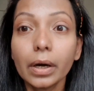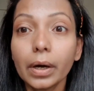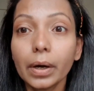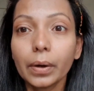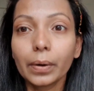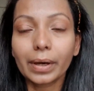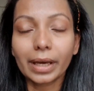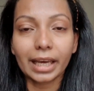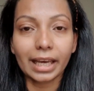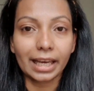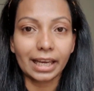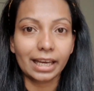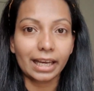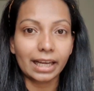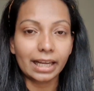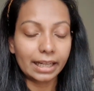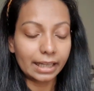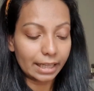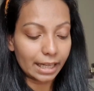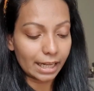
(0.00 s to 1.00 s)
Okay,
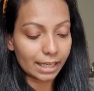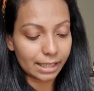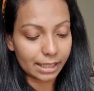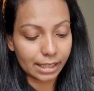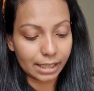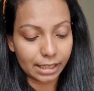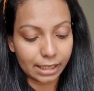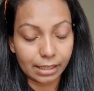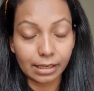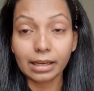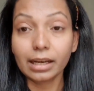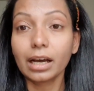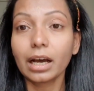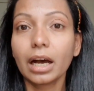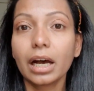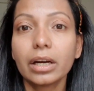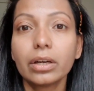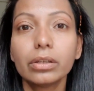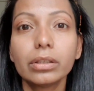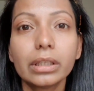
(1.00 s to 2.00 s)
that's it.
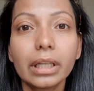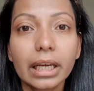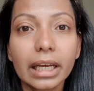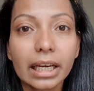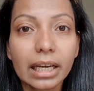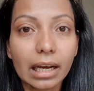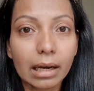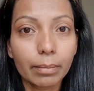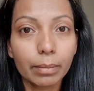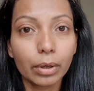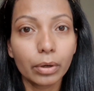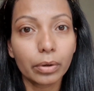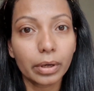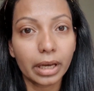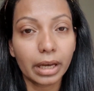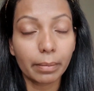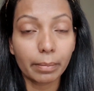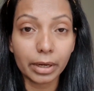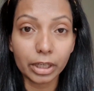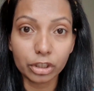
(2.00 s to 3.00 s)
I don't think I'm
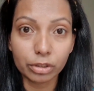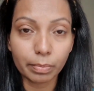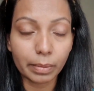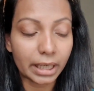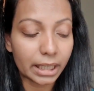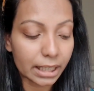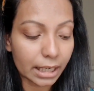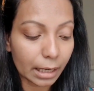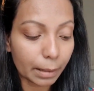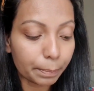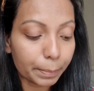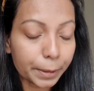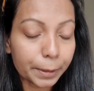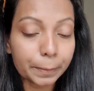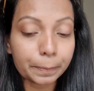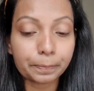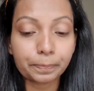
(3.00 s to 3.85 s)
looking much made up.